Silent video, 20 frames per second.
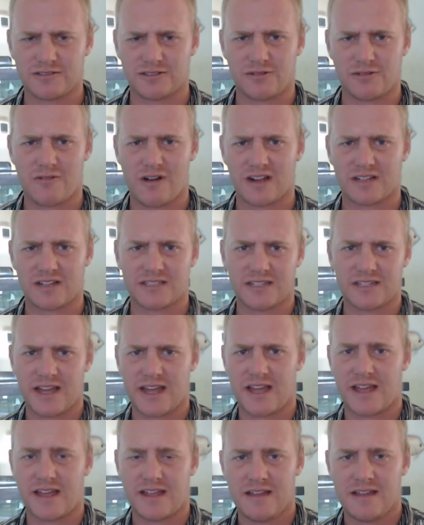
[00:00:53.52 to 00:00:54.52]
Aquatics.
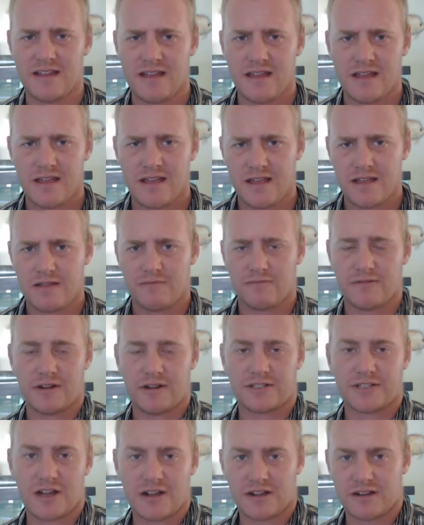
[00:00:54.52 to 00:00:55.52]
Today we are
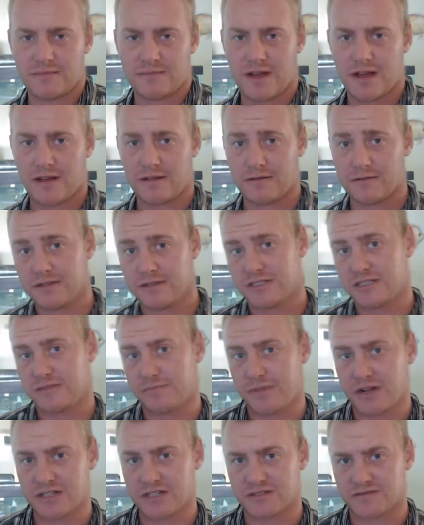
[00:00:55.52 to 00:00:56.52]
talking about
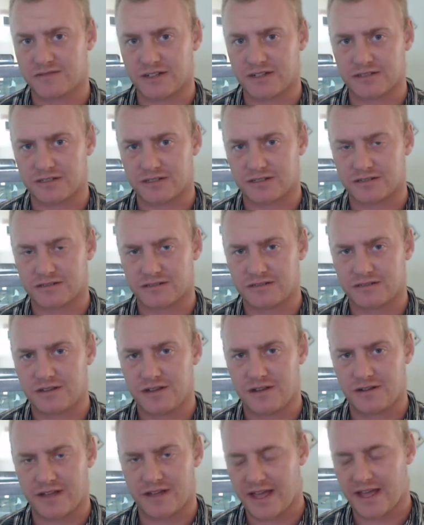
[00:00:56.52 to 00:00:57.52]
sponge filters.
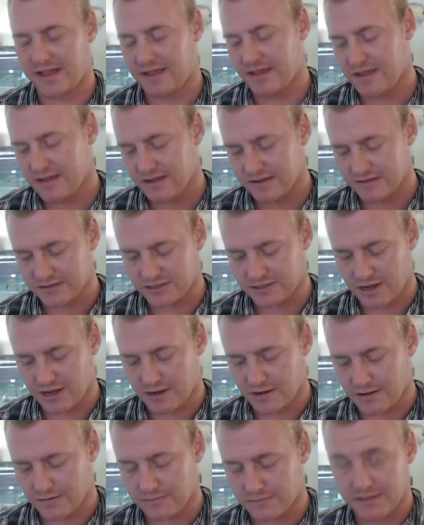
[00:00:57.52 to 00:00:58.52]
Okay,
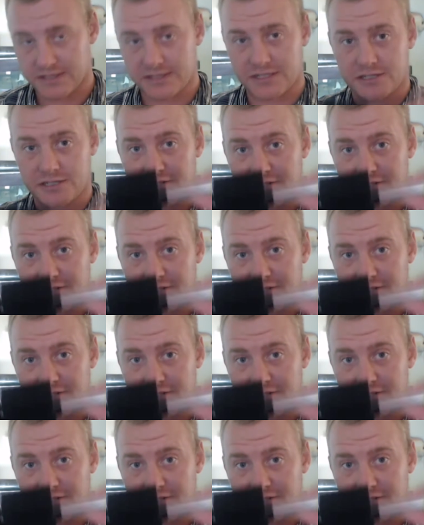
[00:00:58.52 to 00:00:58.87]
so this is your